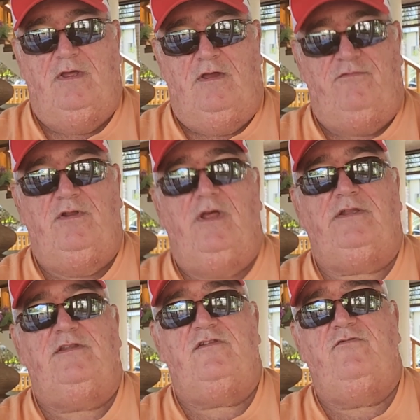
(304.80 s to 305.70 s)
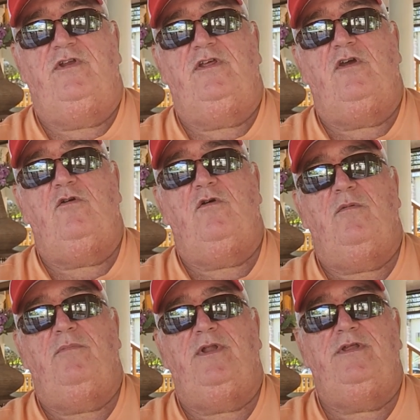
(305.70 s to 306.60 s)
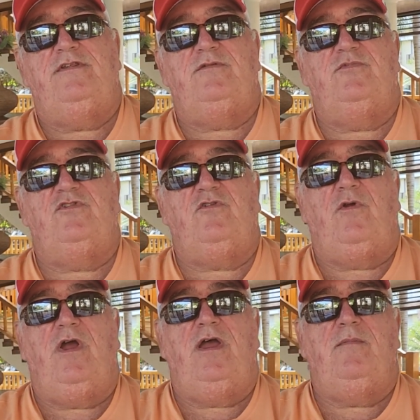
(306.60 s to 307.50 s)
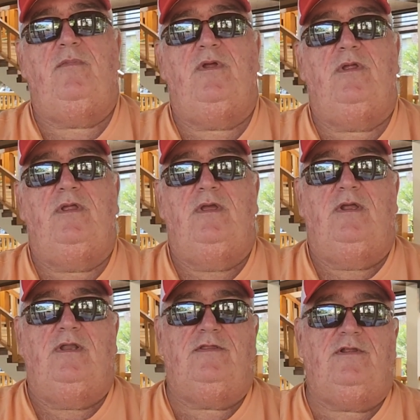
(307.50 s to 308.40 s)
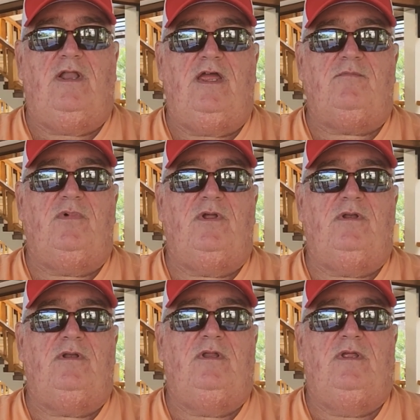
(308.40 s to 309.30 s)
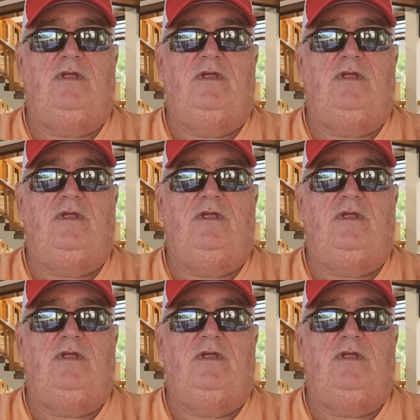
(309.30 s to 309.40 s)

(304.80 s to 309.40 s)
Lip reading: If you like this video, please subscribe, hit the like button.